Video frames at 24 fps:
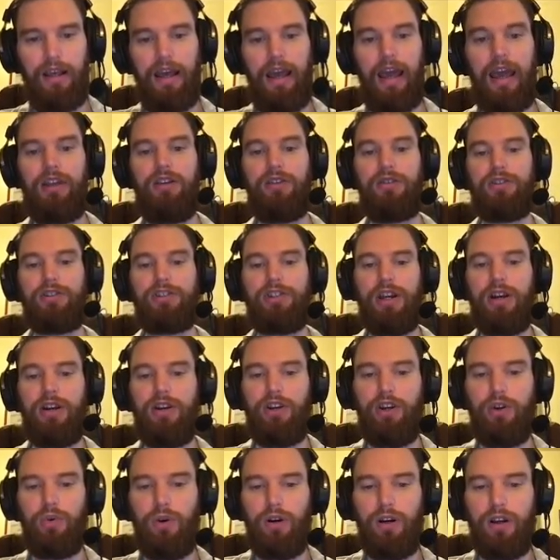And you'll share
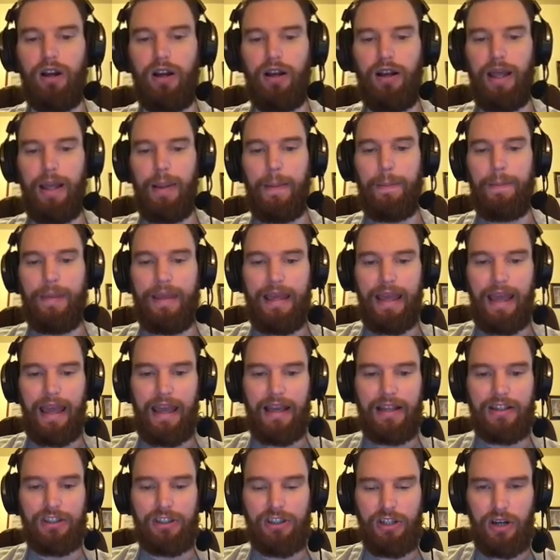your work on a
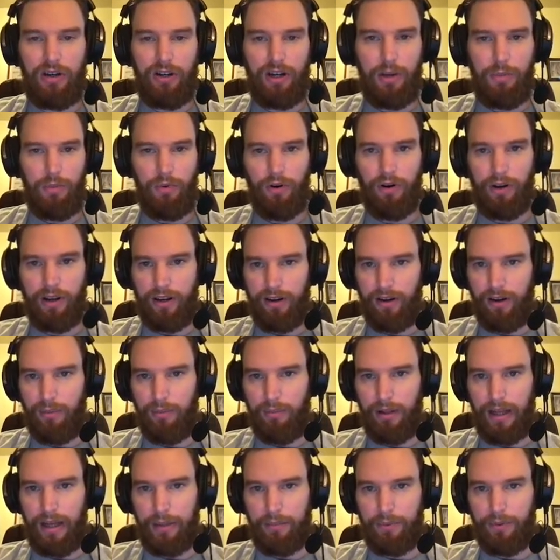Behance sharing board here on
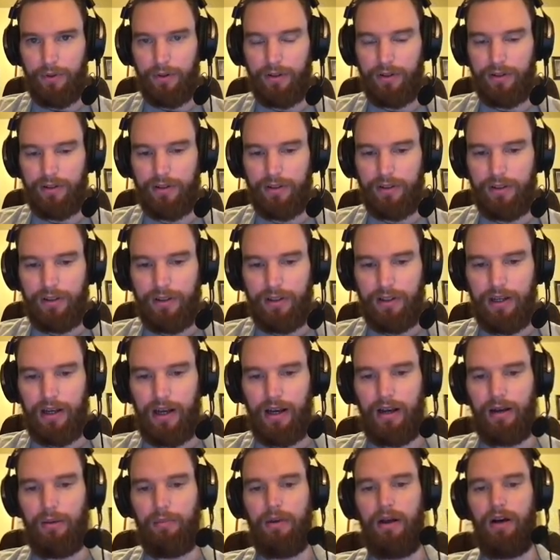Blackboard.
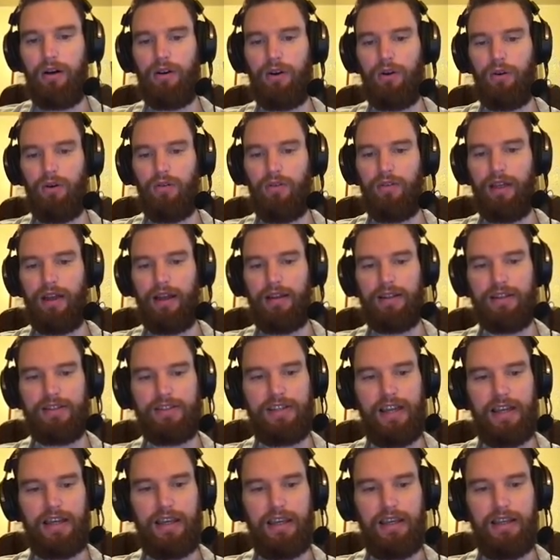I'll go over that in a
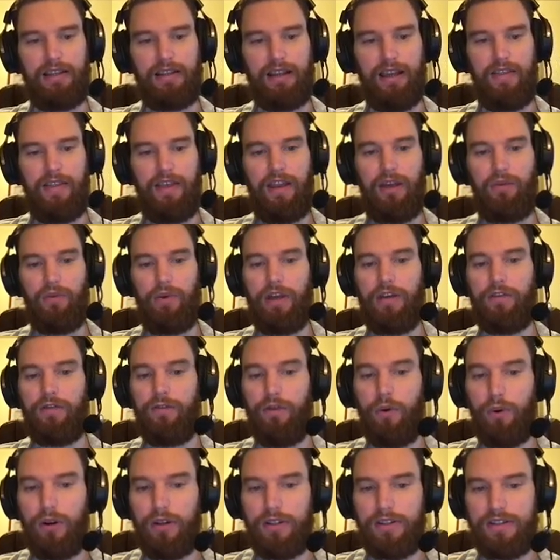second. And then in week
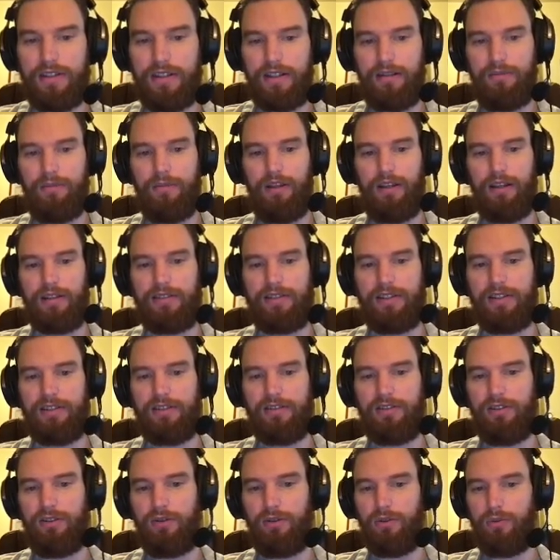14, because this
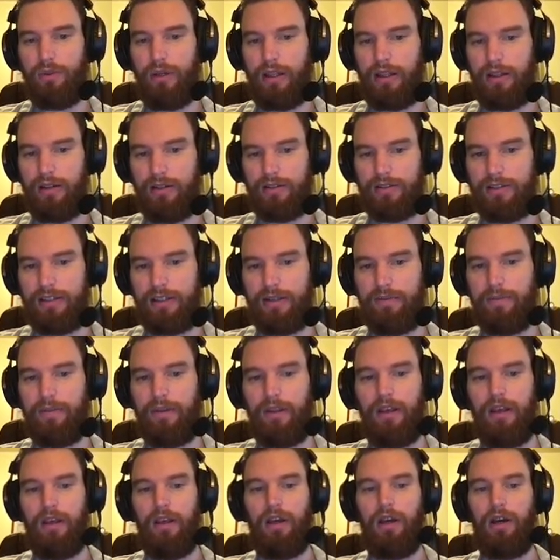is due in week 13,
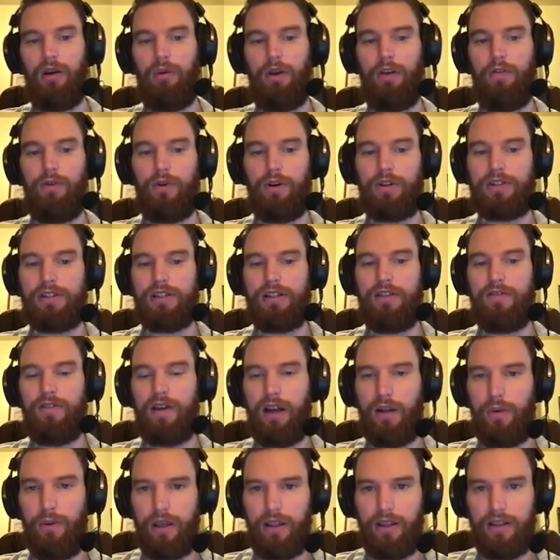week 14, the
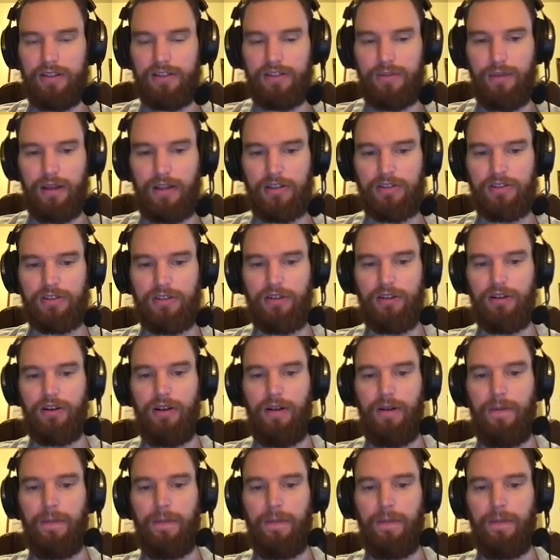final week of the semester,